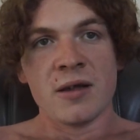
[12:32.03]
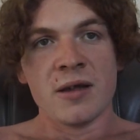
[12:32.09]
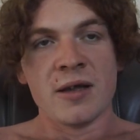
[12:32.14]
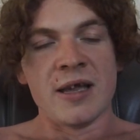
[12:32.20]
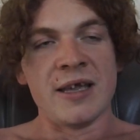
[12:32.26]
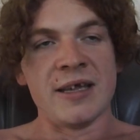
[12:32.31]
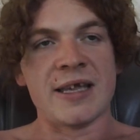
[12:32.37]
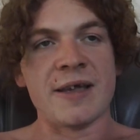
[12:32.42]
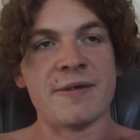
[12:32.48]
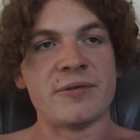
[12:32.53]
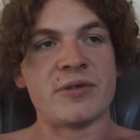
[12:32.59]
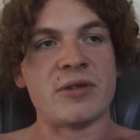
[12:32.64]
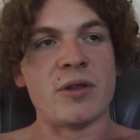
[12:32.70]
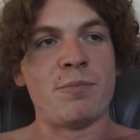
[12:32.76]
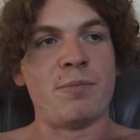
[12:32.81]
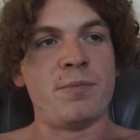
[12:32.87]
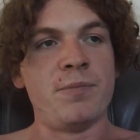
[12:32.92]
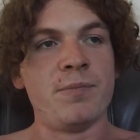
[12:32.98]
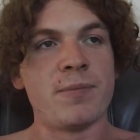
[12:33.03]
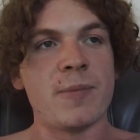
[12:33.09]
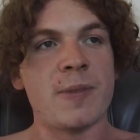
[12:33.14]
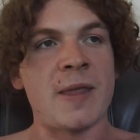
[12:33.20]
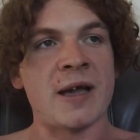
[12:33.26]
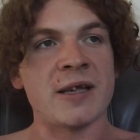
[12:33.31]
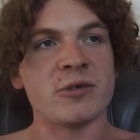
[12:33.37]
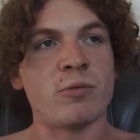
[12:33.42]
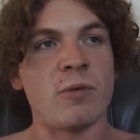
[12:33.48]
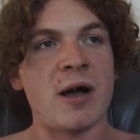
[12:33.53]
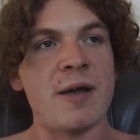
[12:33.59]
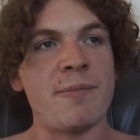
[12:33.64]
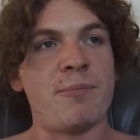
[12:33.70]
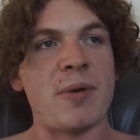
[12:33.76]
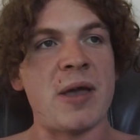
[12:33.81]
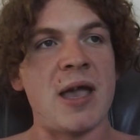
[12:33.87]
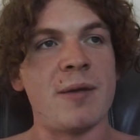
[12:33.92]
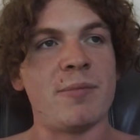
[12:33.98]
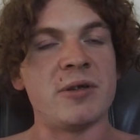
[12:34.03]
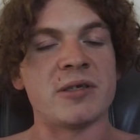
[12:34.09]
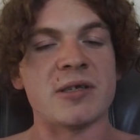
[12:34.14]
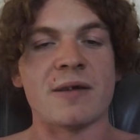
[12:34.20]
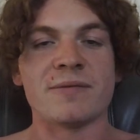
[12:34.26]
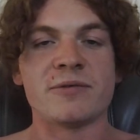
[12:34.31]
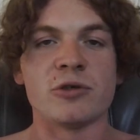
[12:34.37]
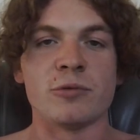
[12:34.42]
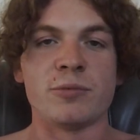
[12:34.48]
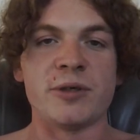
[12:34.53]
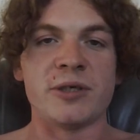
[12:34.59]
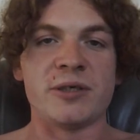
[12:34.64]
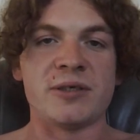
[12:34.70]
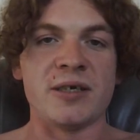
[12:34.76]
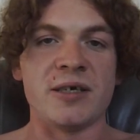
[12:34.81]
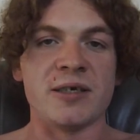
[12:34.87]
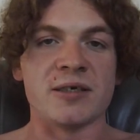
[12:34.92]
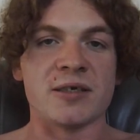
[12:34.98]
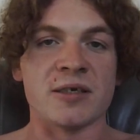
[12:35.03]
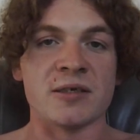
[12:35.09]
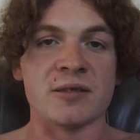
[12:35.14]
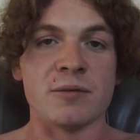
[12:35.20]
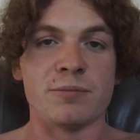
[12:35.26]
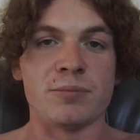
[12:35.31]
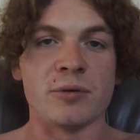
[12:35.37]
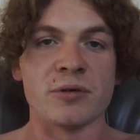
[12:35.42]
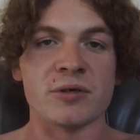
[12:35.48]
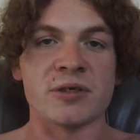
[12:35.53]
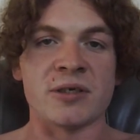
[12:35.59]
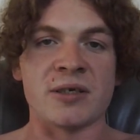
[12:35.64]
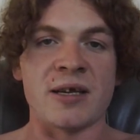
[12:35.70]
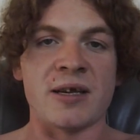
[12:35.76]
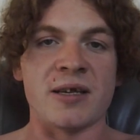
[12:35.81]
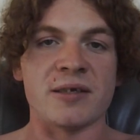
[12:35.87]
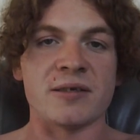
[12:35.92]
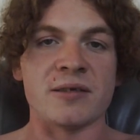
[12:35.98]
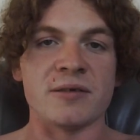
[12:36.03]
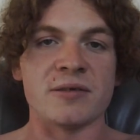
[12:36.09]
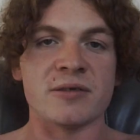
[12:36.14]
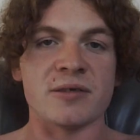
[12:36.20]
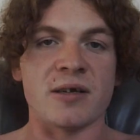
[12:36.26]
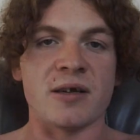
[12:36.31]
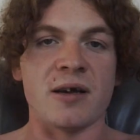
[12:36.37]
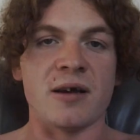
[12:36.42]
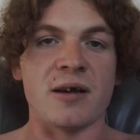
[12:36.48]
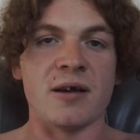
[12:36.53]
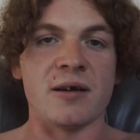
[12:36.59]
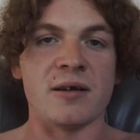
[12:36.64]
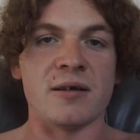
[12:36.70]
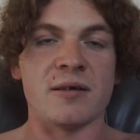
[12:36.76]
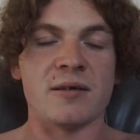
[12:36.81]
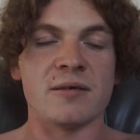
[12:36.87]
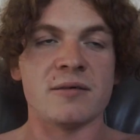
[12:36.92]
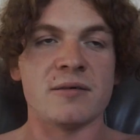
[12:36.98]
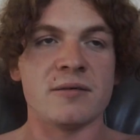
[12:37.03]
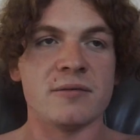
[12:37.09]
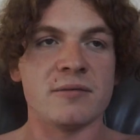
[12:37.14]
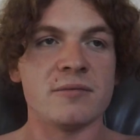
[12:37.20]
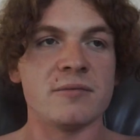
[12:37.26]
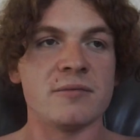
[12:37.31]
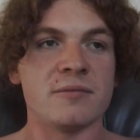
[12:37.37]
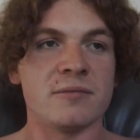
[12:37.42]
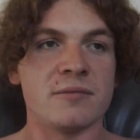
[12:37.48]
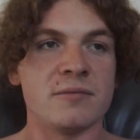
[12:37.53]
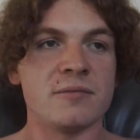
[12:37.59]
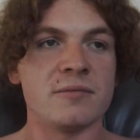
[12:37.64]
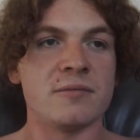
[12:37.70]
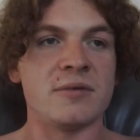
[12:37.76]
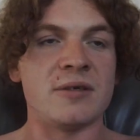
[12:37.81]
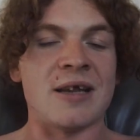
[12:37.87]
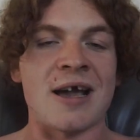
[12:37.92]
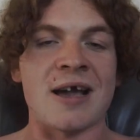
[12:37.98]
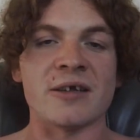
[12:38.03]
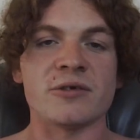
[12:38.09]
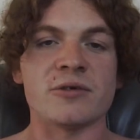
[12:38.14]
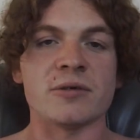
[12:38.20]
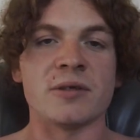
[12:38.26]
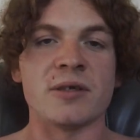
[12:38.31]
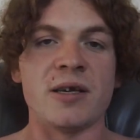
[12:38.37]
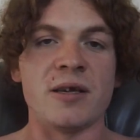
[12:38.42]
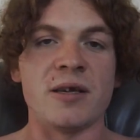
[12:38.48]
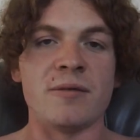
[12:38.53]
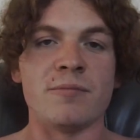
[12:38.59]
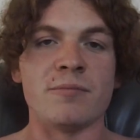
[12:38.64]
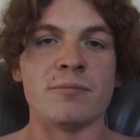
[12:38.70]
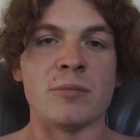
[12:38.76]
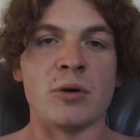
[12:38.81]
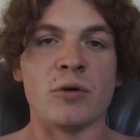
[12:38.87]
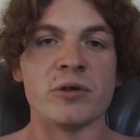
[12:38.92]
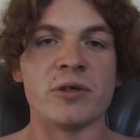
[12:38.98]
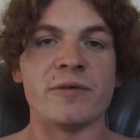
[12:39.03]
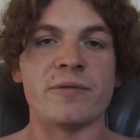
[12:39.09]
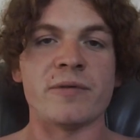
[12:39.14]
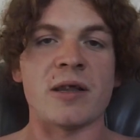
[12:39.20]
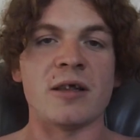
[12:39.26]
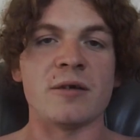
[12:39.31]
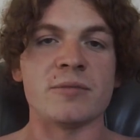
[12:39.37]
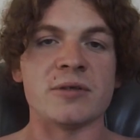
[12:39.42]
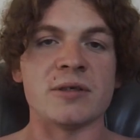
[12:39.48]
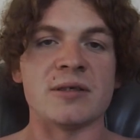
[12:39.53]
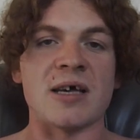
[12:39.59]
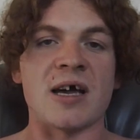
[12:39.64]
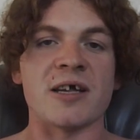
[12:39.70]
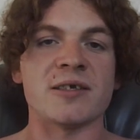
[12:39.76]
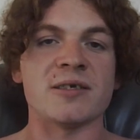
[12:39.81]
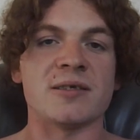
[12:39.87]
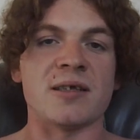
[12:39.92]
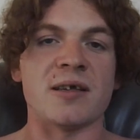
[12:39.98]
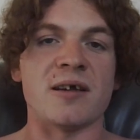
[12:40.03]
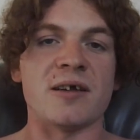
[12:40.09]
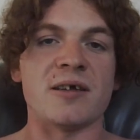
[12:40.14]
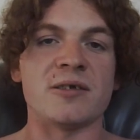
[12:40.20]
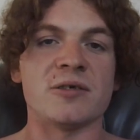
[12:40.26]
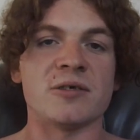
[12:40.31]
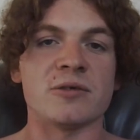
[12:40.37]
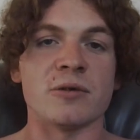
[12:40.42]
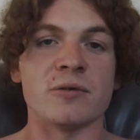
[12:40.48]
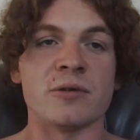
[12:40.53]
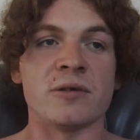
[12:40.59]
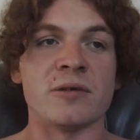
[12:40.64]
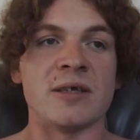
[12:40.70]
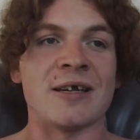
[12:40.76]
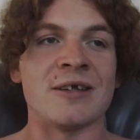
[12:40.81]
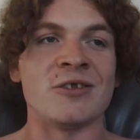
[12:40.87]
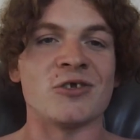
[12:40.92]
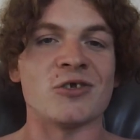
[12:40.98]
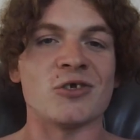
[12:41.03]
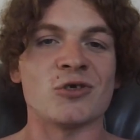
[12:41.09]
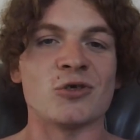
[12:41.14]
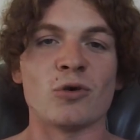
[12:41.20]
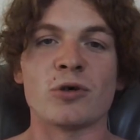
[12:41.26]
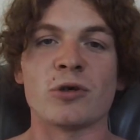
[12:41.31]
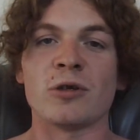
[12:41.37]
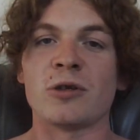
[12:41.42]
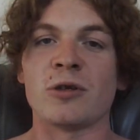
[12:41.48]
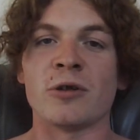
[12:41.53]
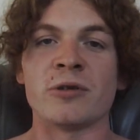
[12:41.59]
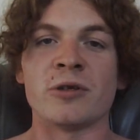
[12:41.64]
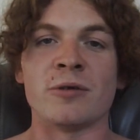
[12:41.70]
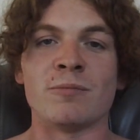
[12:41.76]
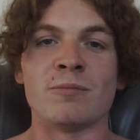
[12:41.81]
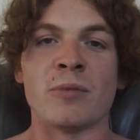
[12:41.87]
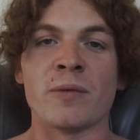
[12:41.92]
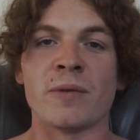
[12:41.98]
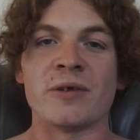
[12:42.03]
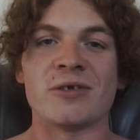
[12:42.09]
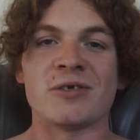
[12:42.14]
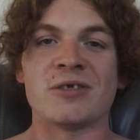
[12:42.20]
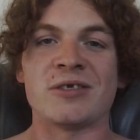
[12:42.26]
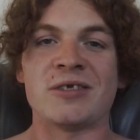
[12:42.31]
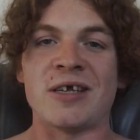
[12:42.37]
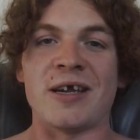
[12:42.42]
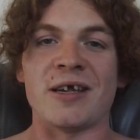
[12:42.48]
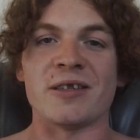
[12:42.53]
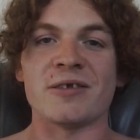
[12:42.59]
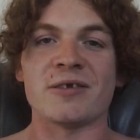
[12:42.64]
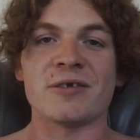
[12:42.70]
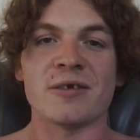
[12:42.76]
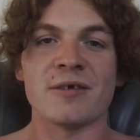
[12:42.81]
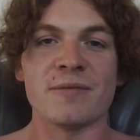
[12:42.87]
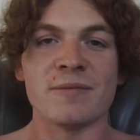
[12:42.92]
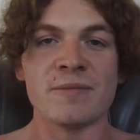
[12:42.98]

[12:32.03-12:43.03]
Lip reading: It gives the That's why babies have chubby cheeks because the buccinators are naturally more developed at that stage so that they can suckle on the mother's tits,